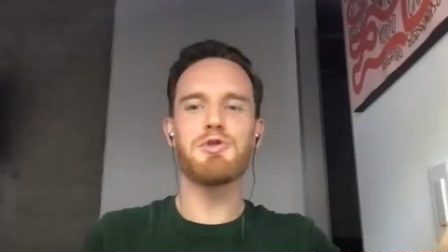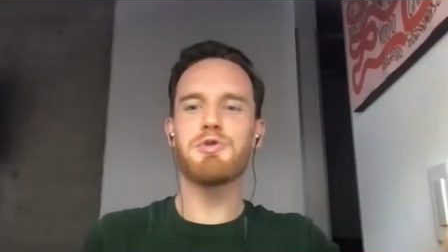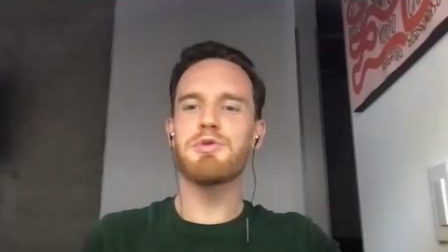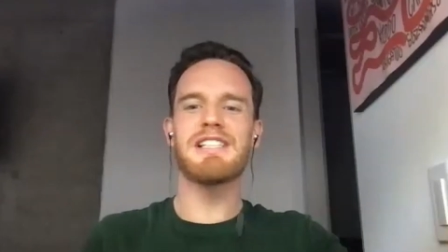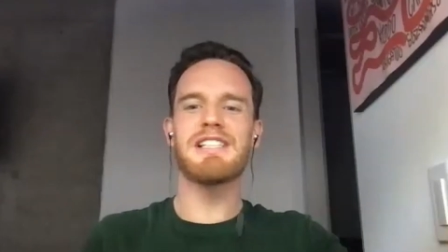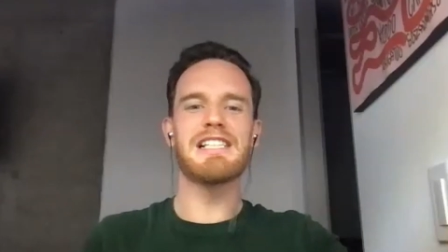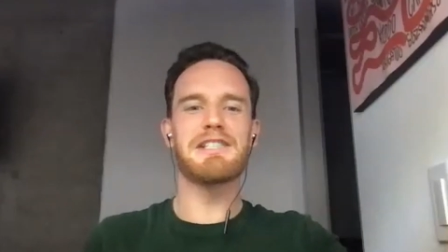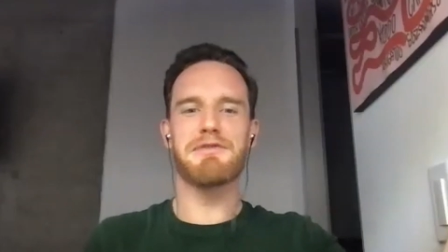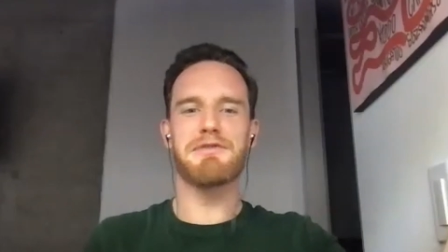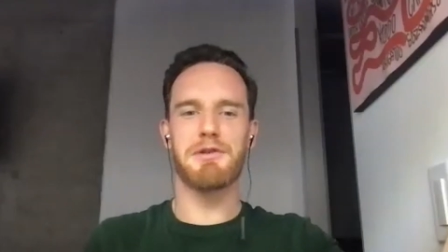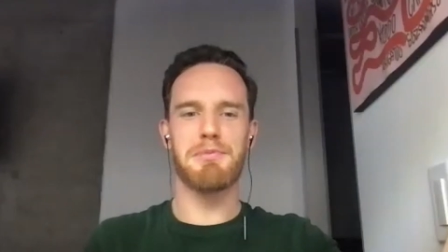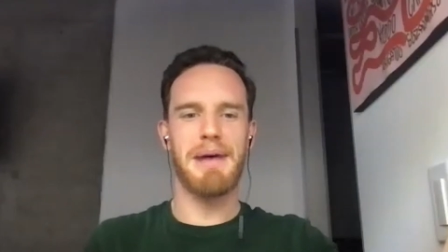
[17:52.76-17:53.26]
you do
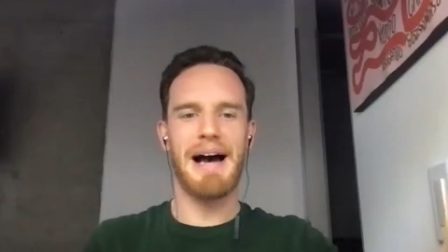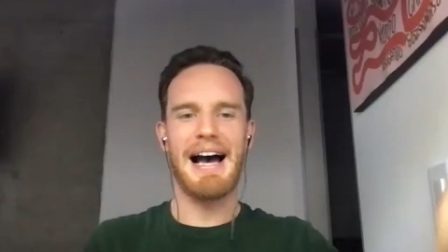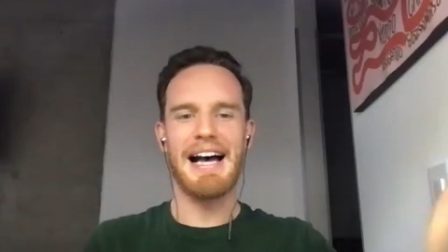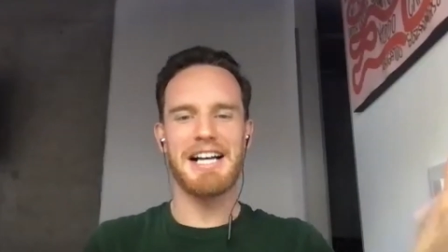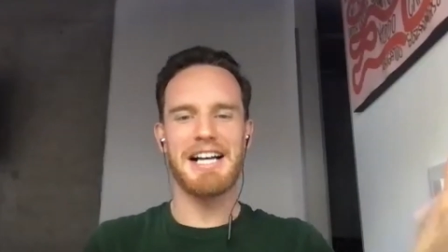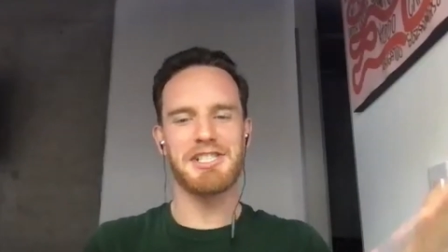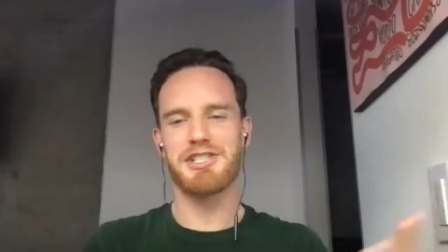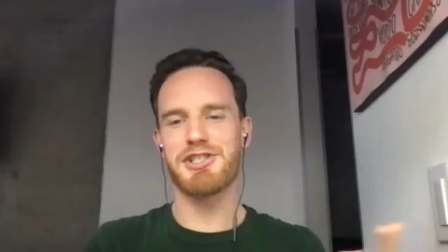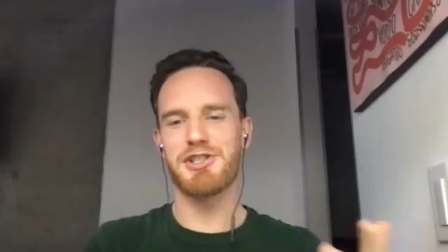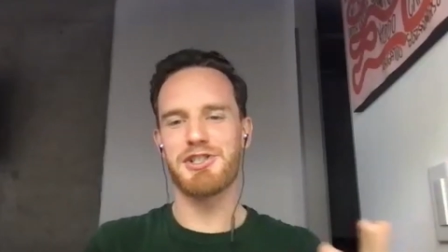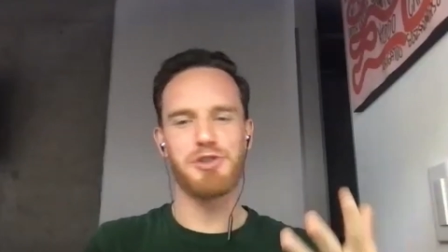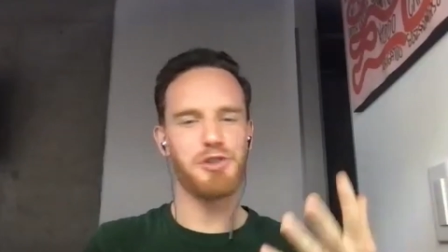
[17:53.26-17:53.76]
things for
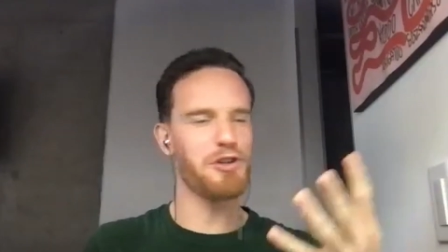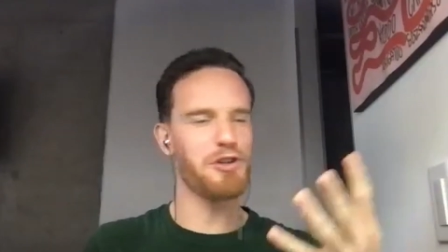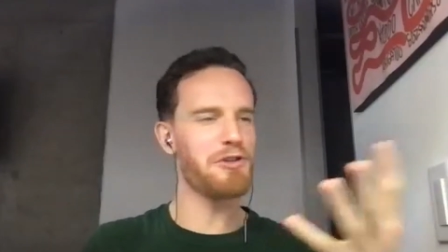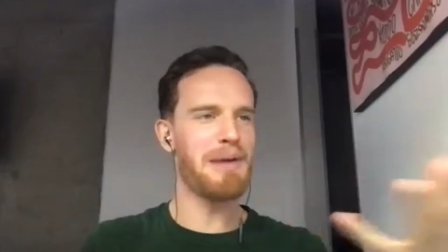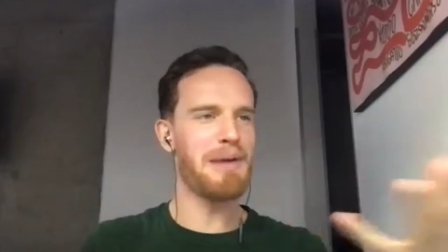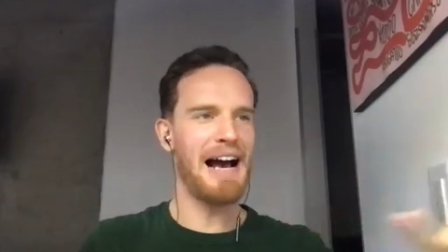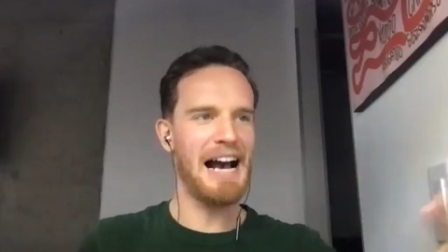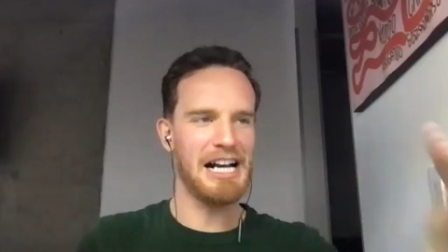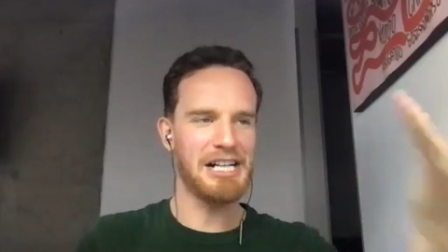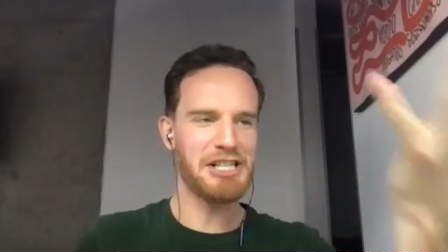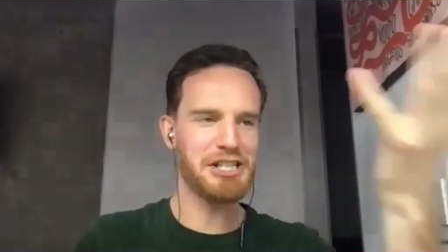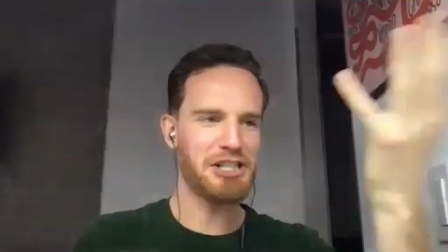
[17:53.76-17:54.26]
passion. You're
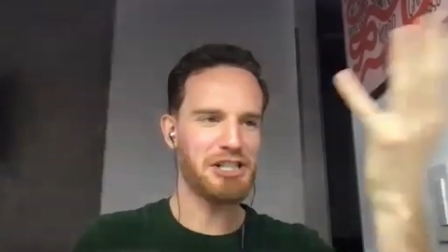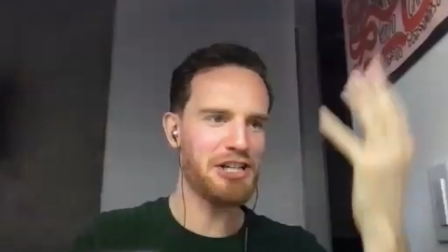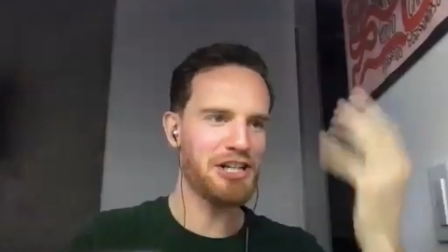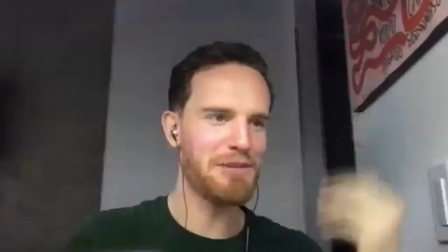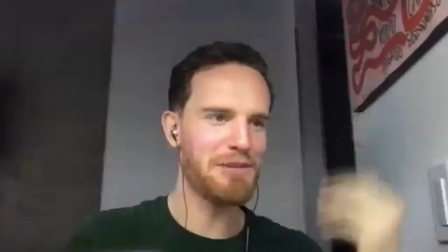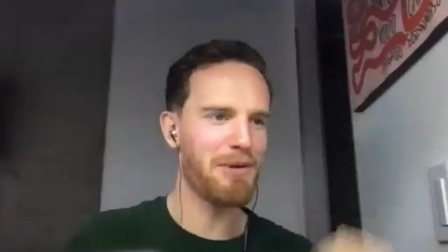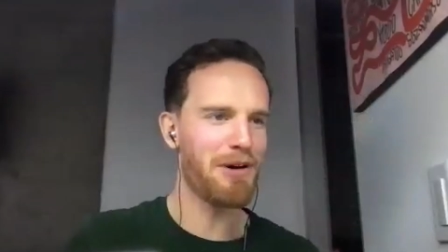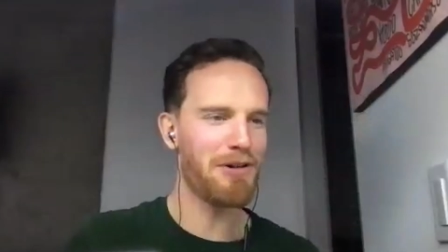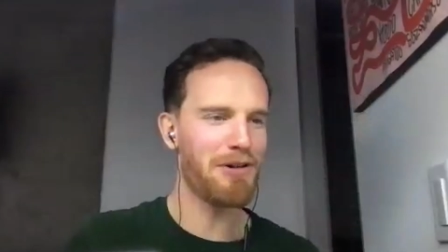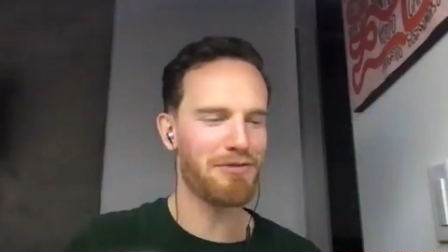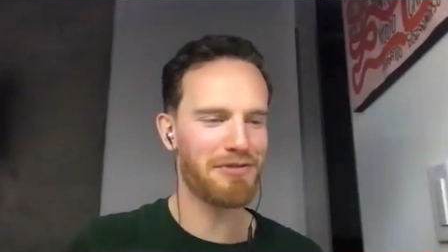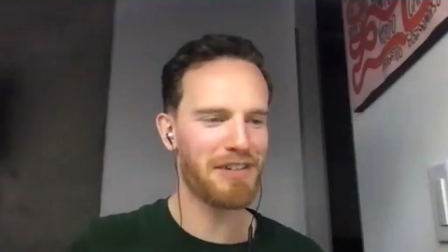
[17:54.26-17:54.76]
passionate
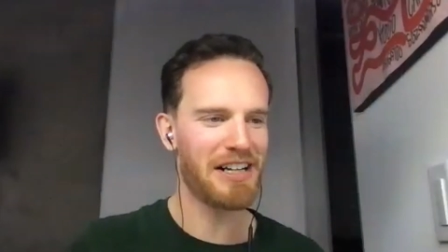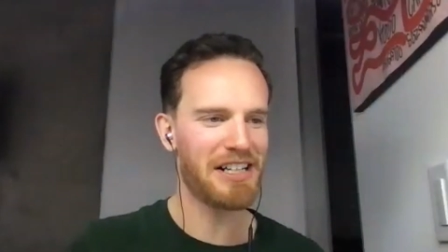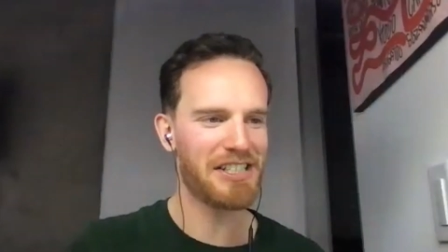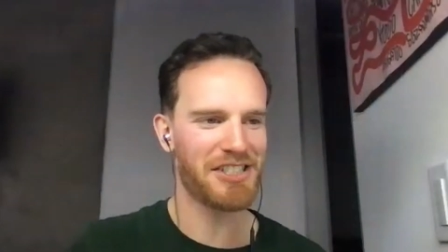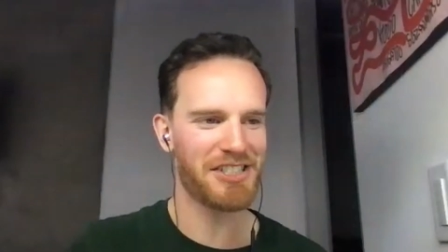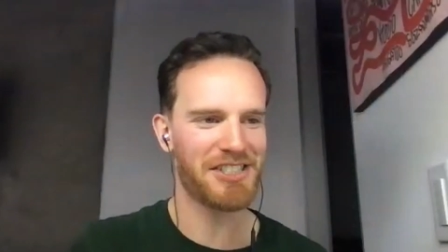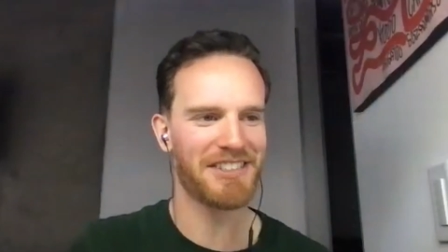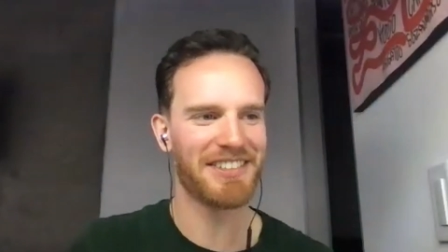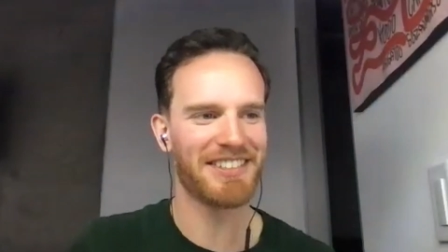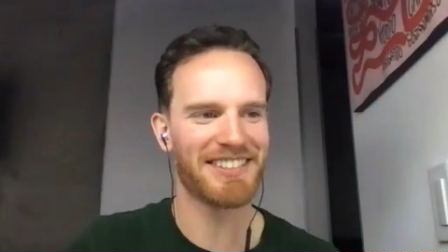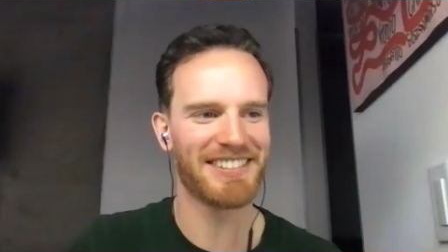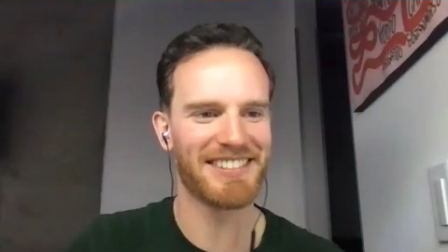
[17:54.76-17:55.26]
about
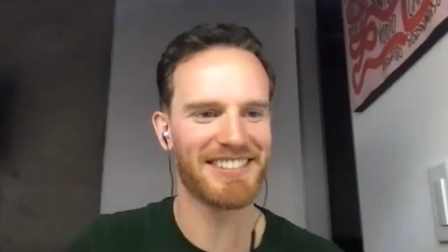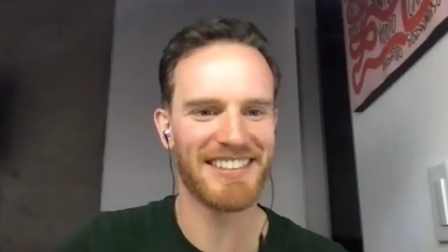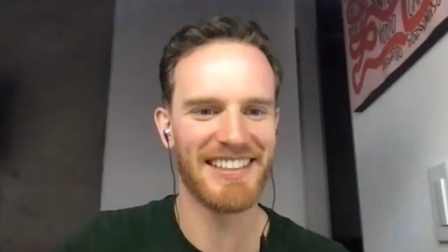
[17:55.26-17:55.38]
French.